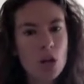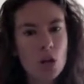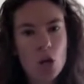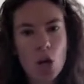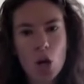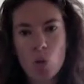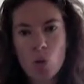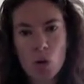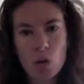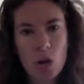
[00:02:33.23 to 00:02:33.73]

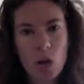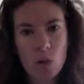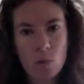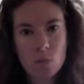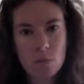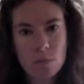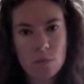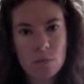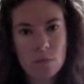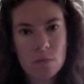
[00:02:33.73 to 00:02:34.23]
No, no, no,
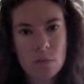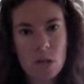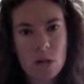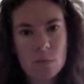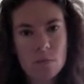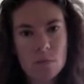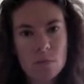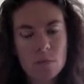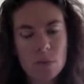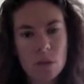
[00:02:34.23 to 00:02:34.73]

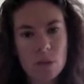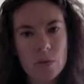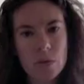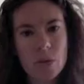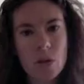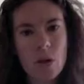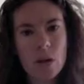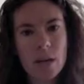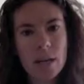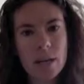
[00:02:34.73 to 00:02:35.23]
no, no,
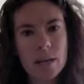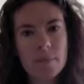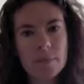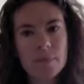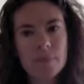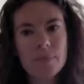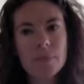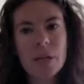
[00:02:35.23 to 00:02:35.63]
sorry.